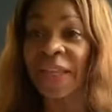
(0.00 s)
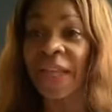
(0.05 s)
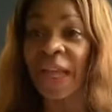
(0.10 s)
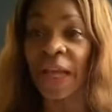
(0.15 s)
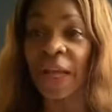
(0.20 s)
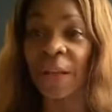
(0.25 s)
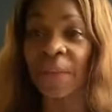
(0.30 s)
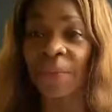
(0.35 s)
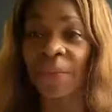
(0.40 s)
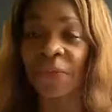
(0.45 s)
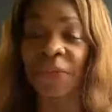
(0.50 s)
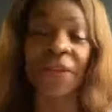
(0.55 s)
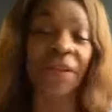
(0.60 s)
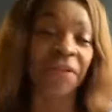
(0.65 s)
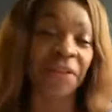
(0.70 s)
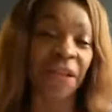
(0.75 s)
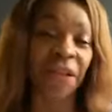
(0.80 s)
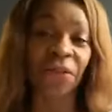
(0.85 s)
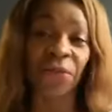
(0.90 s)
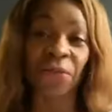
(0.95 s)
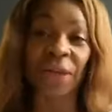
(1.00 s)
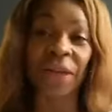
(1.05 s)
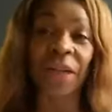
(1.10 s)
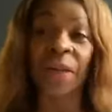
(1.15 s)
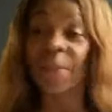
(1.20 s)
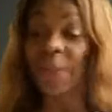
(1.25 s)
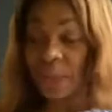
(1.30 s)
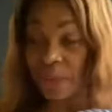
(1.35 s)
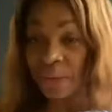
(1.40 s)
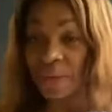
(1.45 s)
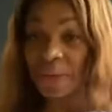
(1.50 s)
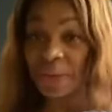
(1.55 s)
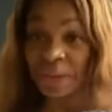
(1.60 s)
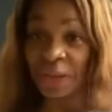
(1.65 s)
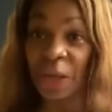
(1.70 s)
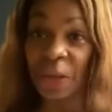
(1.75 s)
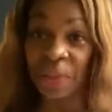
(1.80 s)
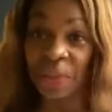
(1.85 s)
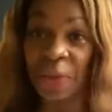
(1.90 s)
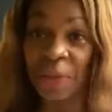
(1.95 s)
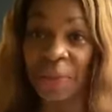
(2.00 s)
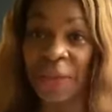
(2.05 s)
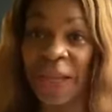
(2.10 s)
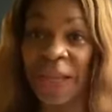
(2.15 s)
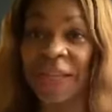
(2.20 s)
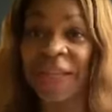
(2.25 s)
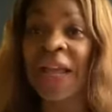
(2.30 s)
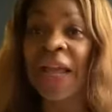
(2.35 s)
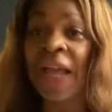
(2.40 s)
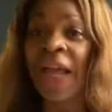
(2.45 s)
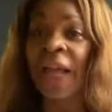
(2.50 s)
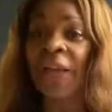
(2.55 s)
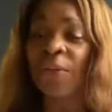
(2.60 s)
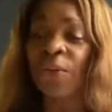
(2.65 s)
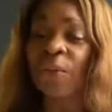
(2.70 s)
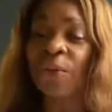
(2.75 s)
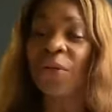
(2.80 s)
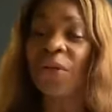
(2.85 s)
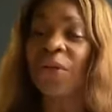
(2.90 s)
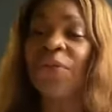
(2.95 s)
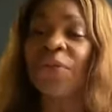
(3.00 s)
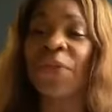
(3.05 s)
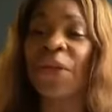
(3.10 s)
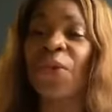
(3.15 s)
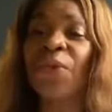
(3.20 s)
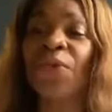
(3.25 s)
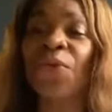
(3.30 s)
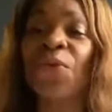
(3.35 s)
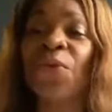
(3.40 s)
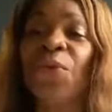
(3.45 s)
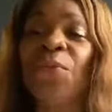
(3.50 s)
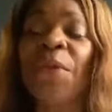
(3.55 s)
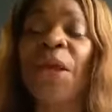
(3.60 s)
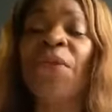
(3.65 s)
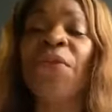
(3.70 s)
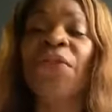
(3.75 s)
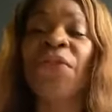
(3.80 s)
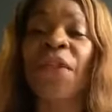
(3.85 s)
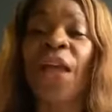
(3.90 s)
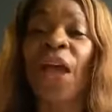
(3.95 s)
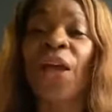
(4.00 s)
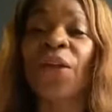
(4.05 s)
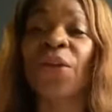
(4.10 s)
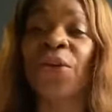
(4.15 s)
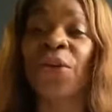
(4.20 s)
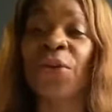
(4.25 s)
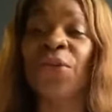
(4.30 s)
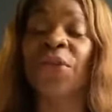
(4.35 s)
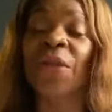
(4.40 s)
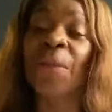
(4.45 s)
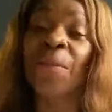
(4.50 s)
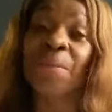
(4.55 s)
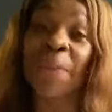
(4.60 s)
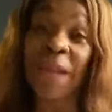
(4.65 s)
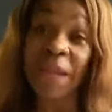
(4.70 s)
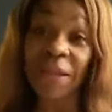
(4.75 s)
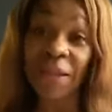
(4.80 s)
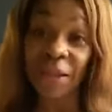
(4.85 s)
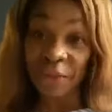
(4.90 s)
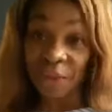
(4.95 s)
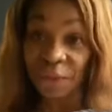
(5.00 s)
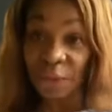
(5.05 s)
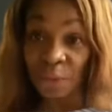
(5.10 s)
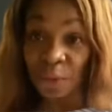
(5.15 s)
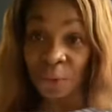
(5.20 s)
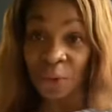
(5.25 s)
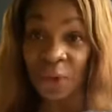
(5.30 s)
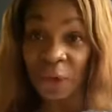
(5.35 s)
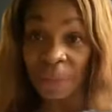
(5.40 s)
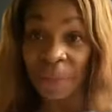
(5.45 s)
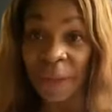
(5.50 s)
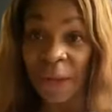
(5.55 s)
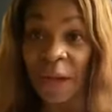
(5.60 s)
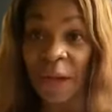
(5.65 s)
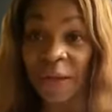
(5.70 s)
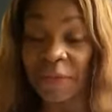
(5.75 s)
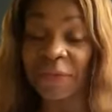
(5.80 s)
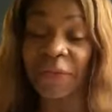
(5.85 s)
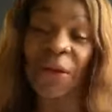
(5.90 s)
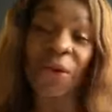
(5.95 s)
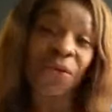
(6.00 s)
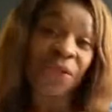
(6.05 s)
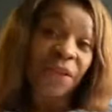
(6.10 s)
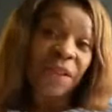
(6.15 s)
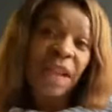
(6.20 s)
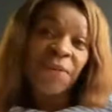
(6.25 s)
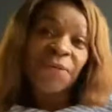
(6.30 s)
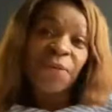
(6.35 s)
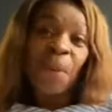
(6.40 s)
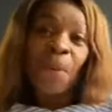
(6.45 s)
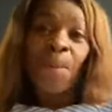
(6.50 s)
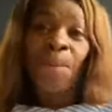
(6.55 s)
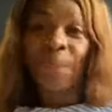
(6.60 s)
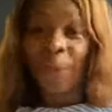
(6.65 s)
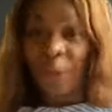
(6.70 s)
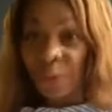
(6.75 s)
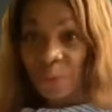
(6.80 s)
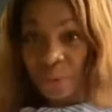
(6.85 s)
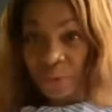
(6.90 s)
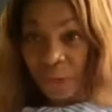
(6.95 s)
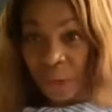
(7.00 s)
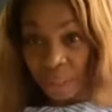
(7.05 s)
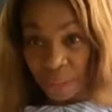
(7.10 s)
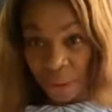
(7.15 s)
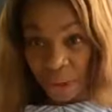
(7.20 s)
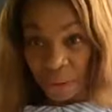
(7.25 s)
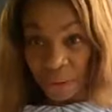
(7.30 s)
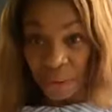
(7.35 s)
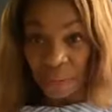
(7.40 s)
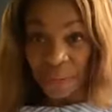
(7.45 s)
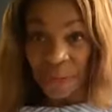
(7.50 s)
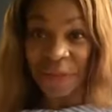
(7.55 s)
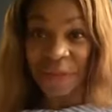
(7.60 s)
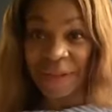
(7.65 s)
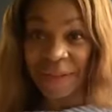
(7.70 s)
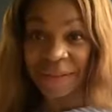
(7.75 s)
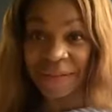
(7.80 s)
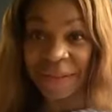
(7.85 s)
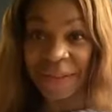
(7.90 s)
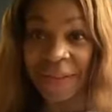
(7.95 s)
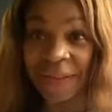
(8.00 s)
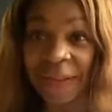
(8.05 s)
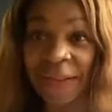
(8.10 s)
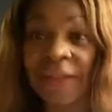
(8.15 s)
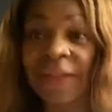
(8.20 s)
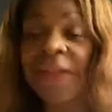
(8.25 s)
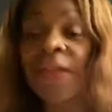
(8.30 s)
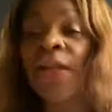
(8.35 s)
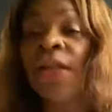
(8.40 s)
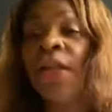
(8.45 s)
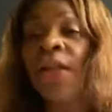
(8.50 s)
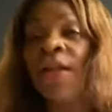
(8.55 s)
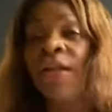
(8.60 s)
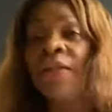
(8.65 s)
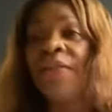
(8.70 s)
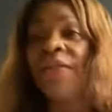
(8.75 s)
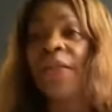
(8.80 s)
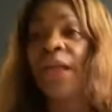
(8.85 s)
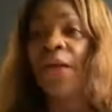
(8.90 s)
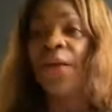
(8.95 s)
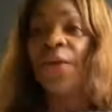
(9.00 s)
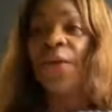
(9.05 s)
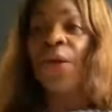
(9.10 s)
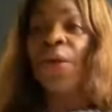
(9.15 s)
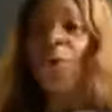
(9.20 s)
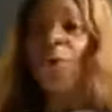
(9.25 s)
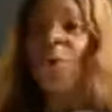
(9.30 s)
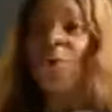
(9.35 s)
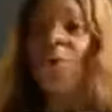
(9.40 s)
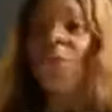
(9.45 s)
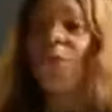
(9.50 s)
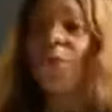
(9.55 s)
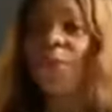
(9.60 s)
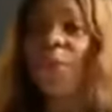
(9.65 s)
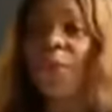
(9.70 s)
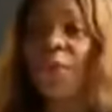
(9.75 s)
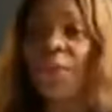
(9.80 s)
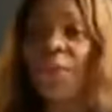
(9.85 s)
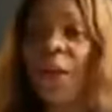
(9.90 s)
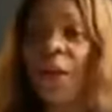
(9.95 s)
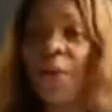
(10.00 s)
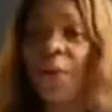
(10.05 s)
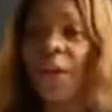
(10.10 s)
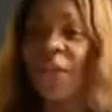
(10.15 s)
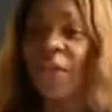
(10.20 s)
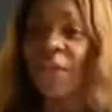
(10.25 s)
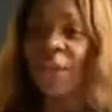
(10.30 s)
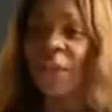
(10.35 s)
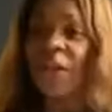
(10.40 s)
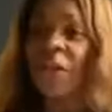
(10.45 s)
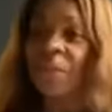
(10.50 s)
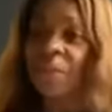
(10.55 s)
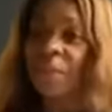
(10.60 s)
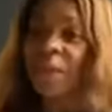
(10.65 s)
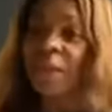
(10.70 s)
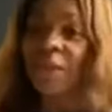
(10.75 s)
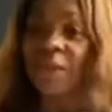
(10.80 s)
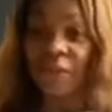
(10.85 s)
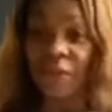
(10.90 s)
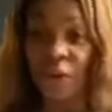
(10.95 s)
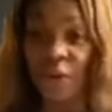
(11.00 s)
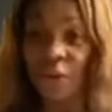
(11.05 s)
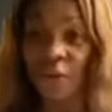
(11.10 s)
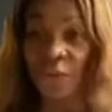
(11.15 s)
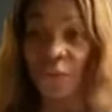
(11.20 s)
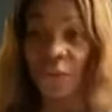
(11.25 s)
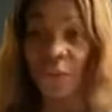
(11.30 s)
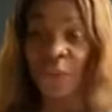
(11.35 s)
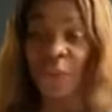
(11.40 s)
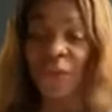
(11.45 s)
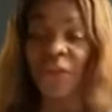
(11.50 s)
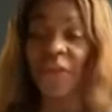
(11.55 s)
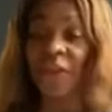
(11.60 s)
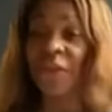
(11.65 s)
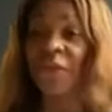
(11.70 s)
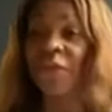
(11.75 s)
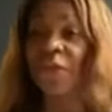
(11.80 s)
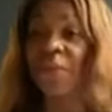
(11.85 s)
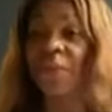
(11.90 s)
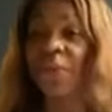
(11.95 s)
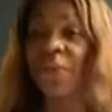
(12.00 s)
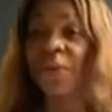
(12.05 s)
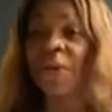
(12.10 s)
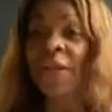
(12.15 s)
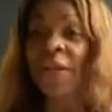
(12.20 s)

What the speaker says: was going to say adrenaline, but no, the dopamine, all of those hormones that are good, that make us feel good about ourselves and therefore build up our immunity. So also as well as being sociable,